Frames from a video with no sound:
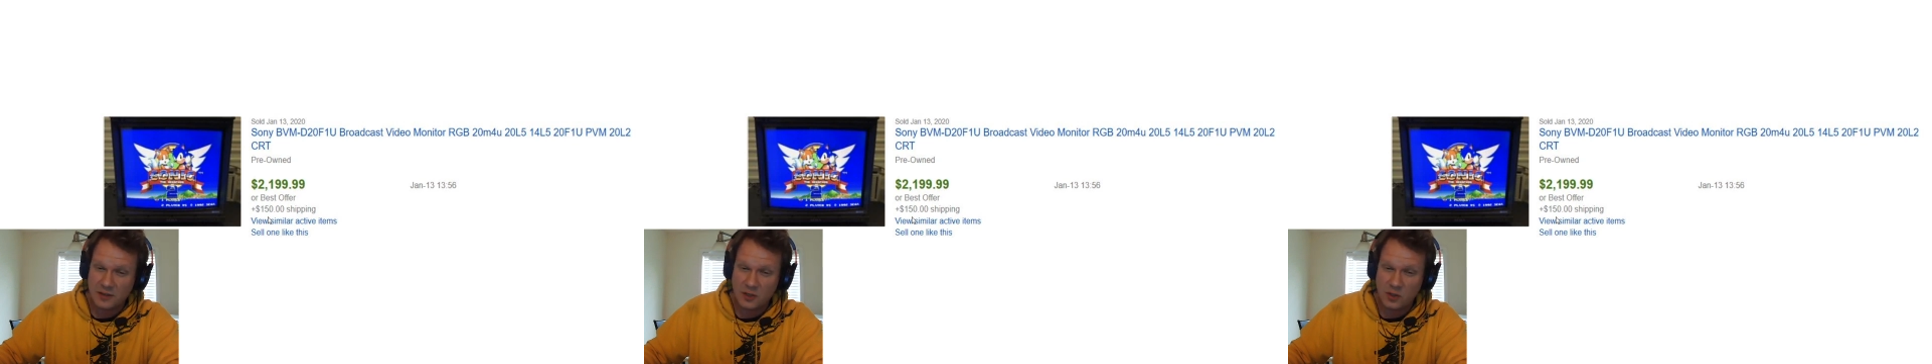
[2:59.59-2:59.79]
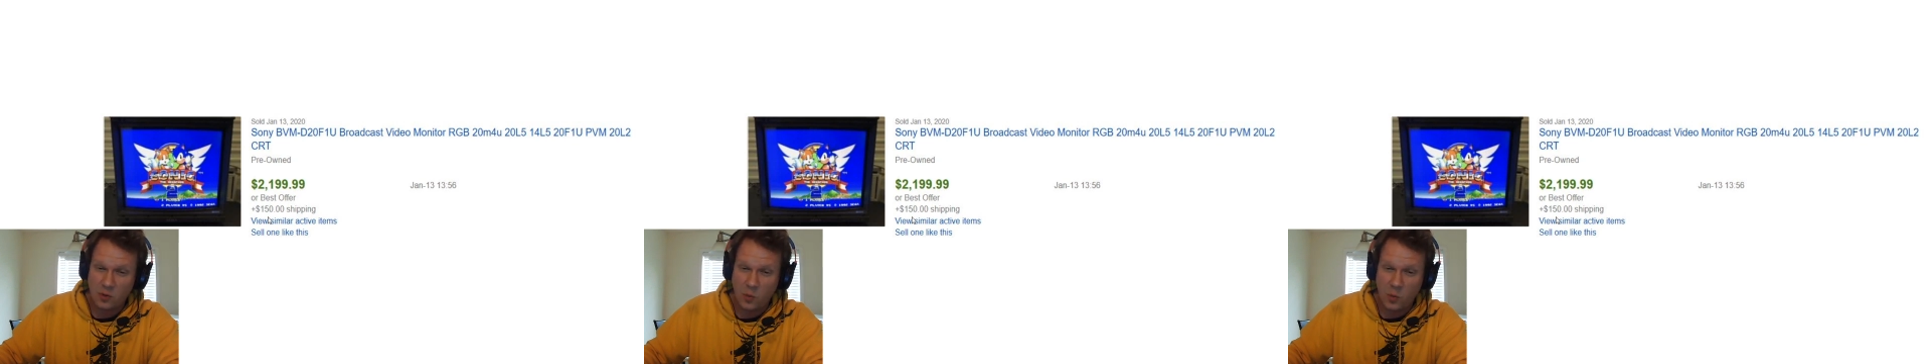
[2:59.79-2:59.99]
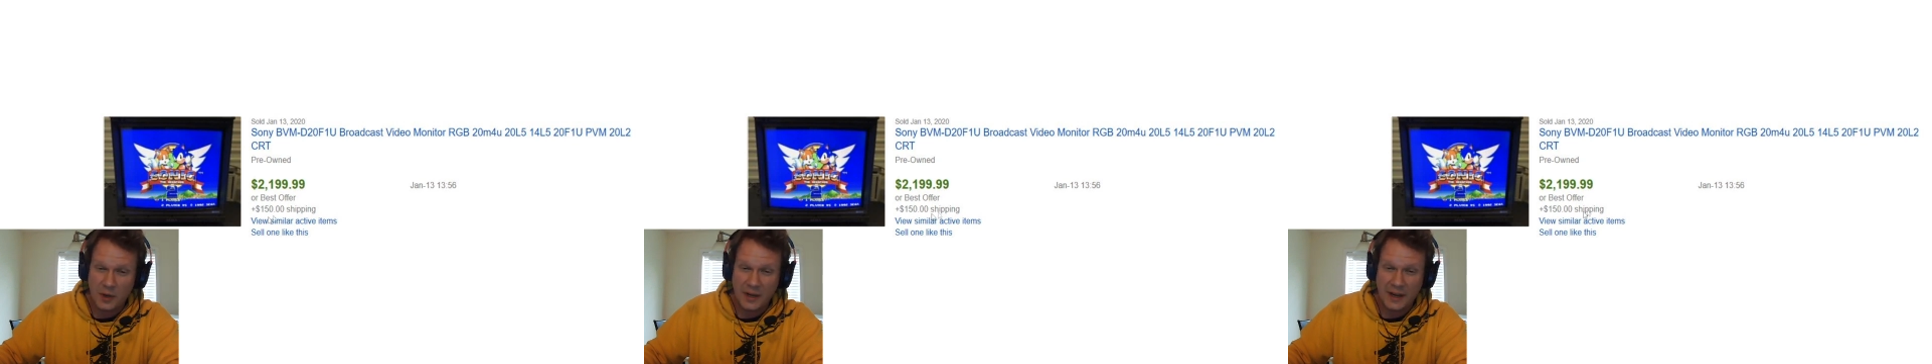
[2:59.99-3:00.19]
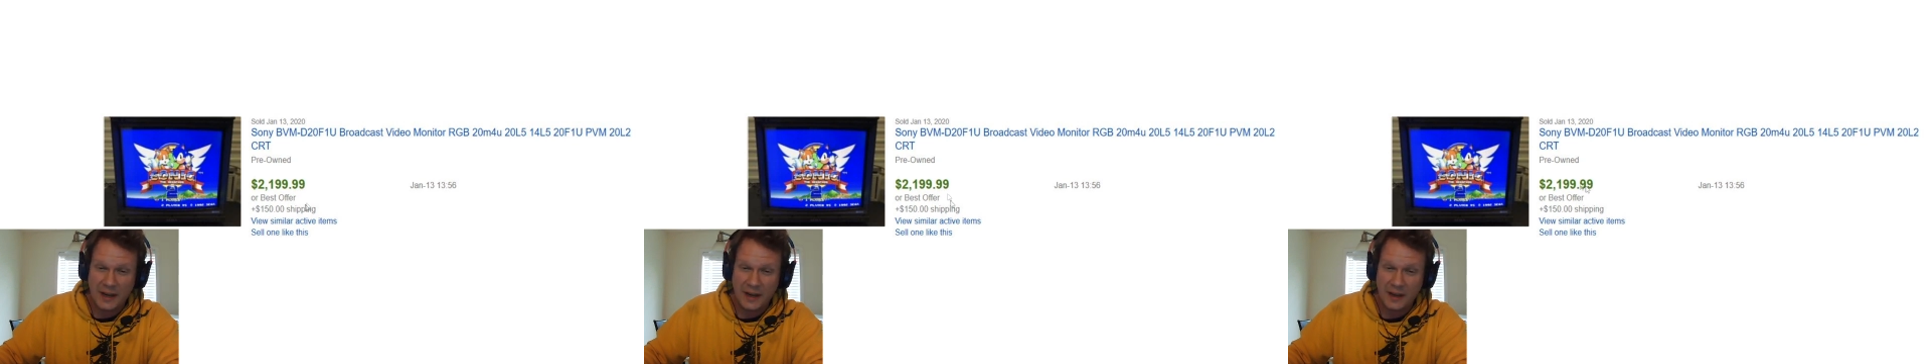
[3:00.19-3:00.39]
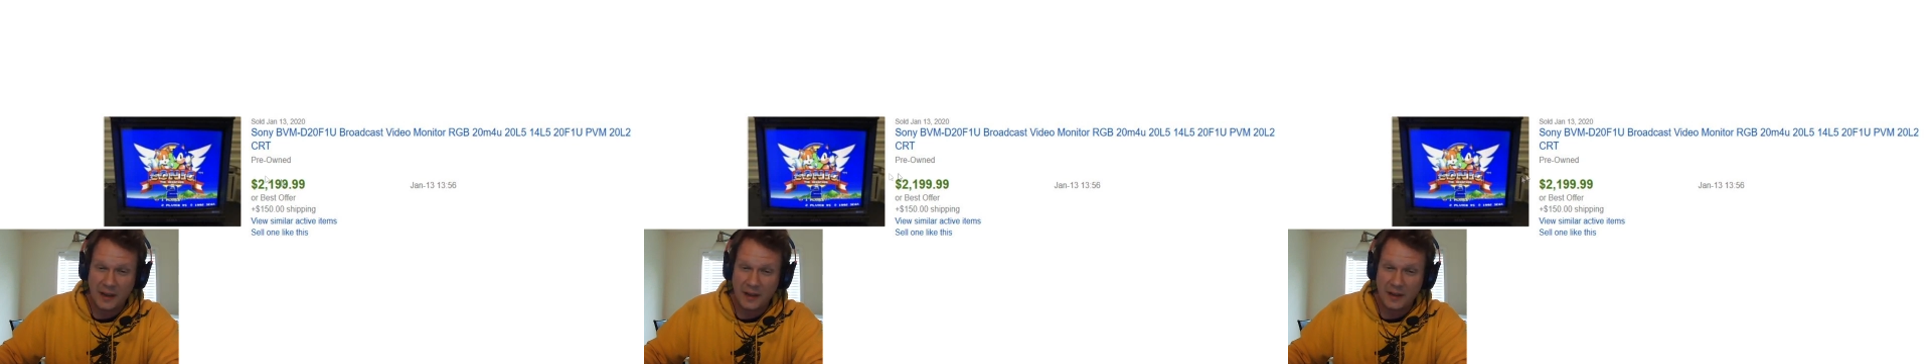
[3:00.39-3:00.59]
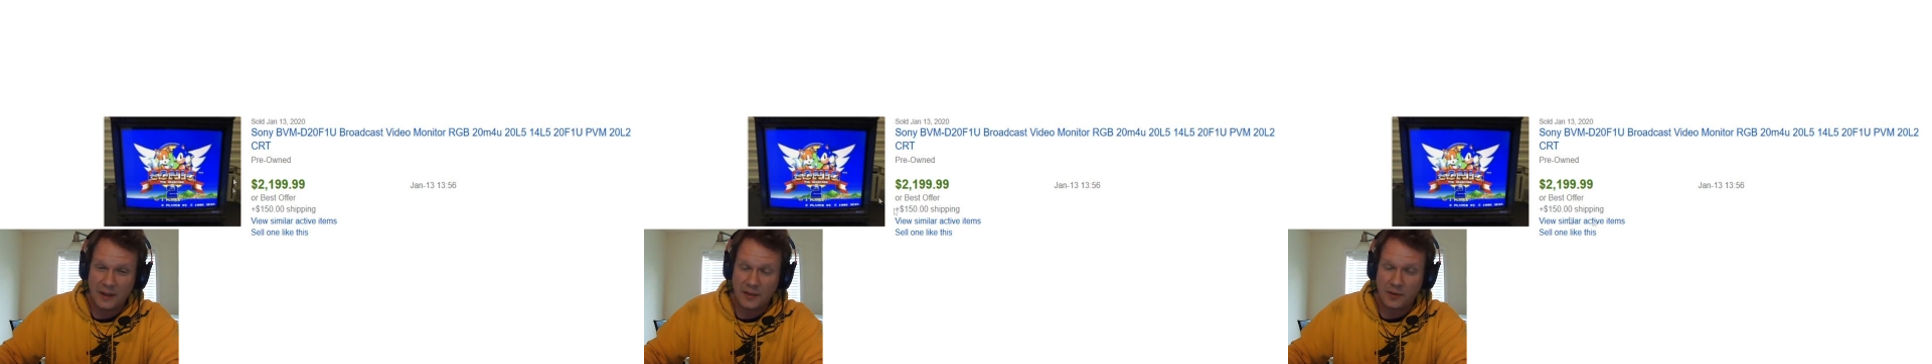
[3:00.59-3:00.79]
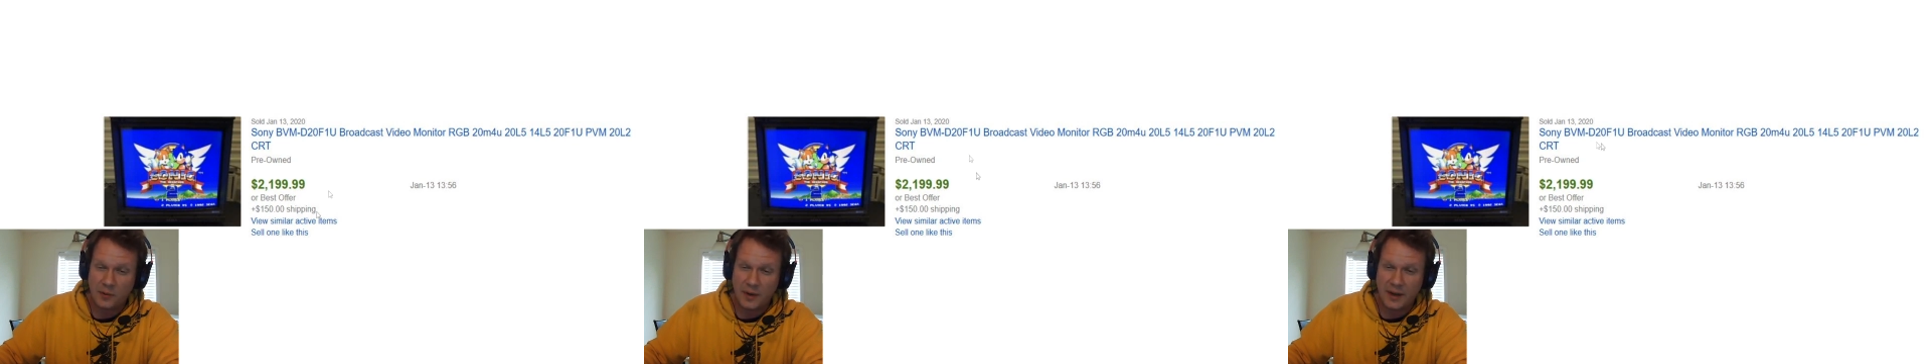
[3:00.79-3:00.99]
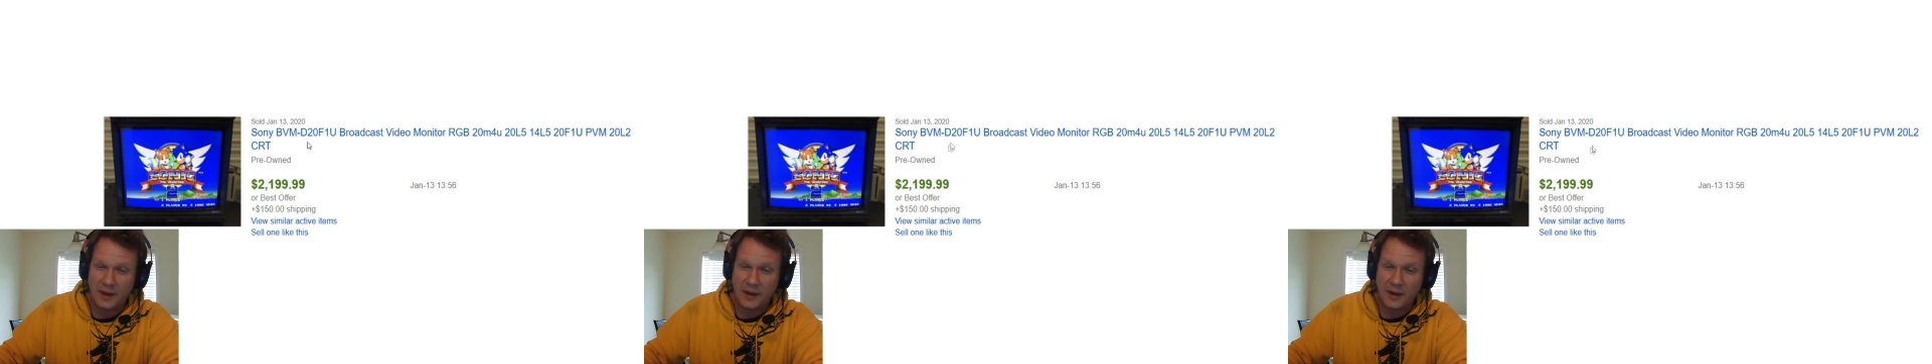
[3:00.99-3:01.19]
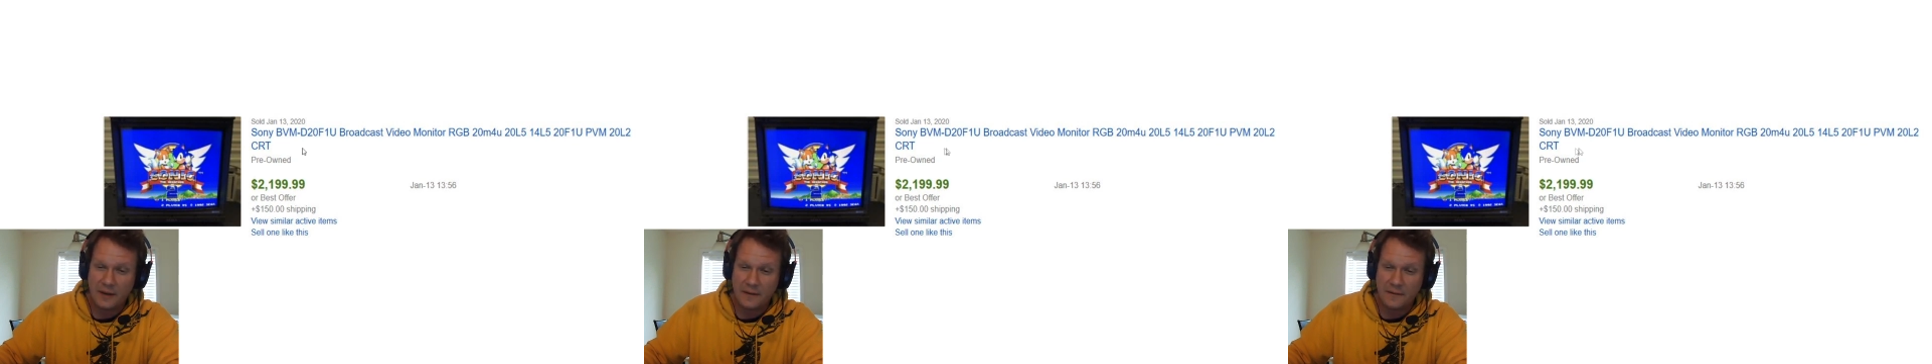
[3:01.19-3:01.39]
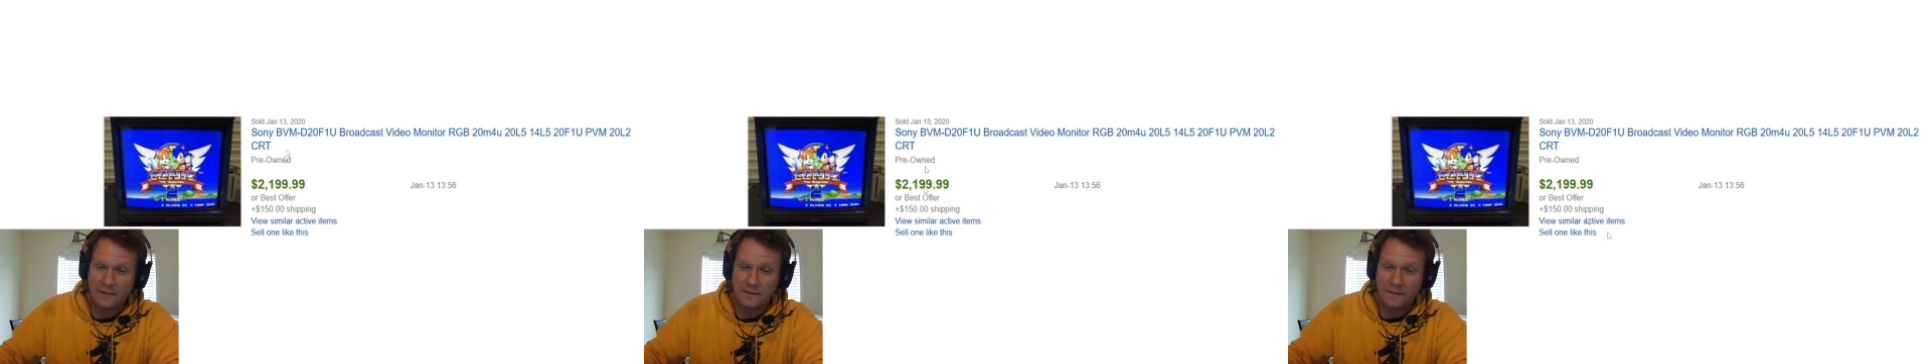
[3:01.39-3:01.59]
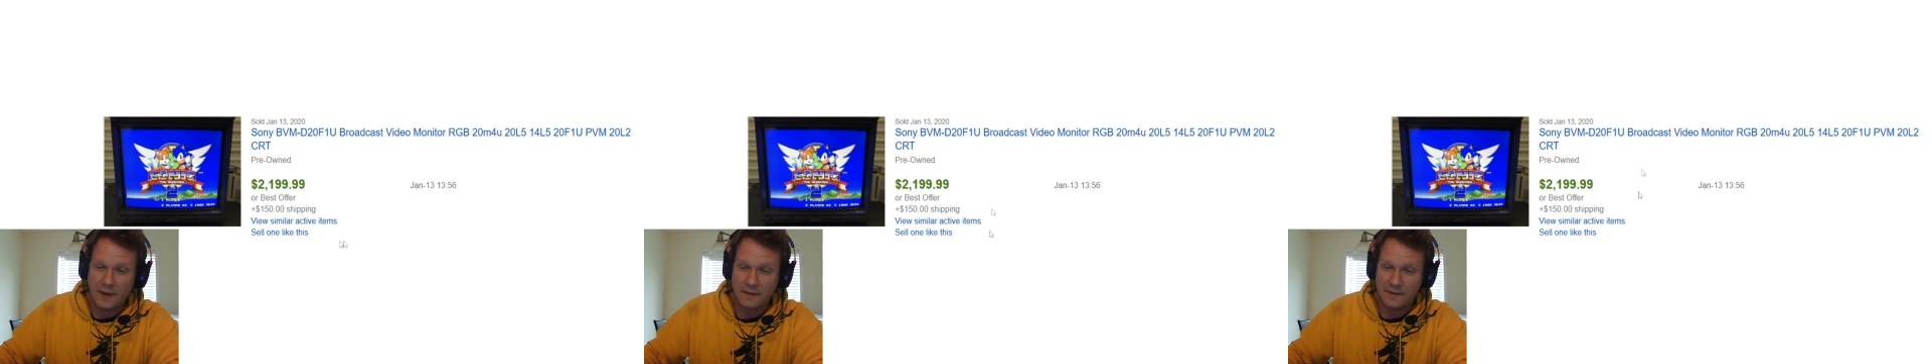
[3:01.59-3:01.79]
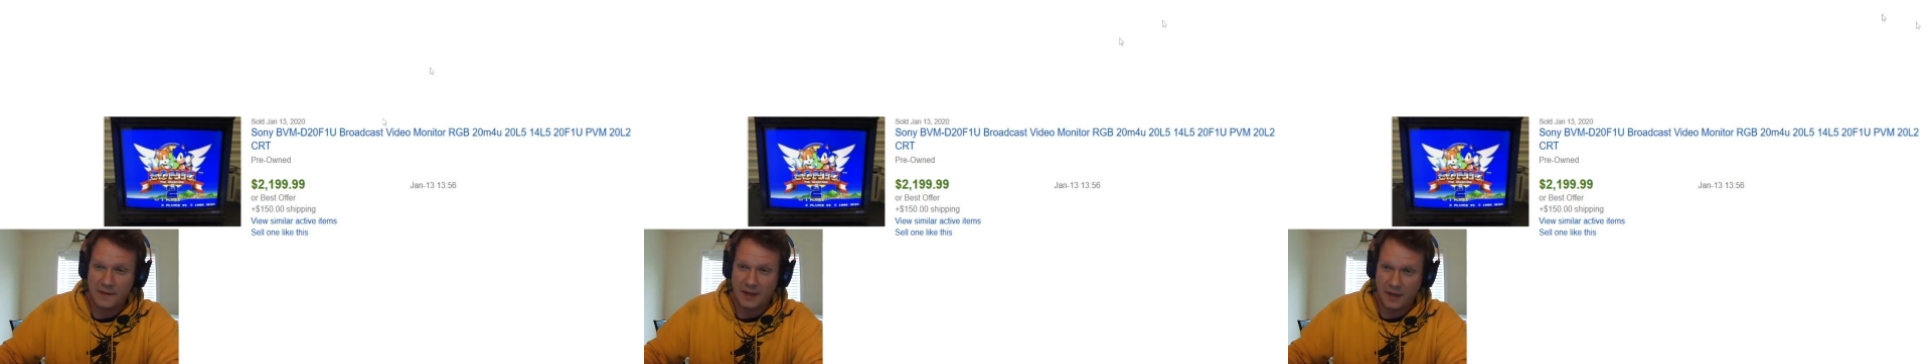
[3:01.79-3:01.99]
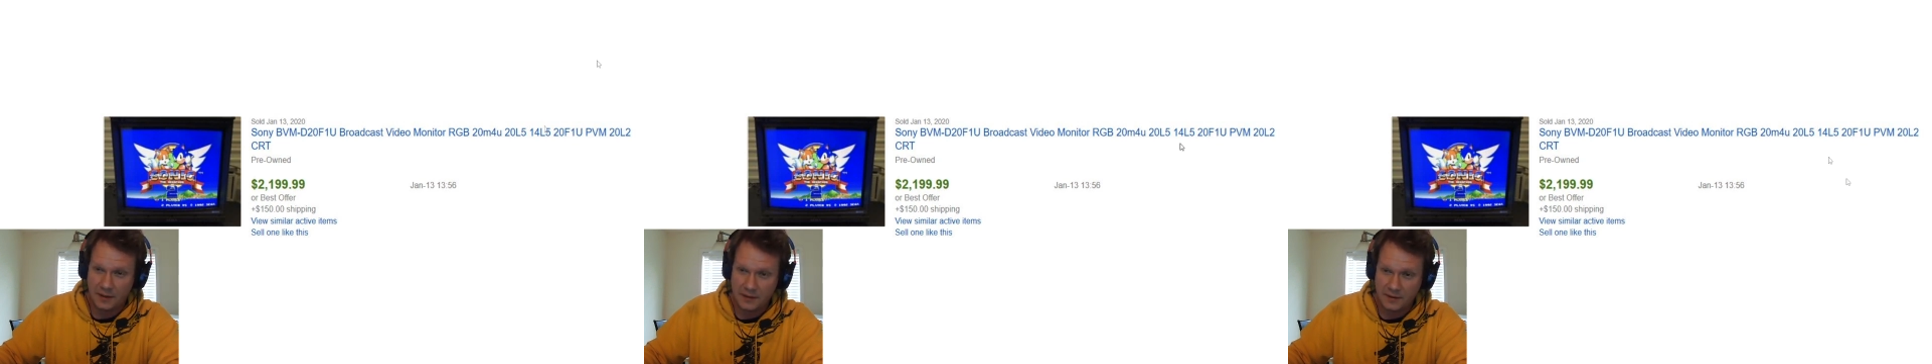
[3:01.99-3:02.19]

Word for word: $2,350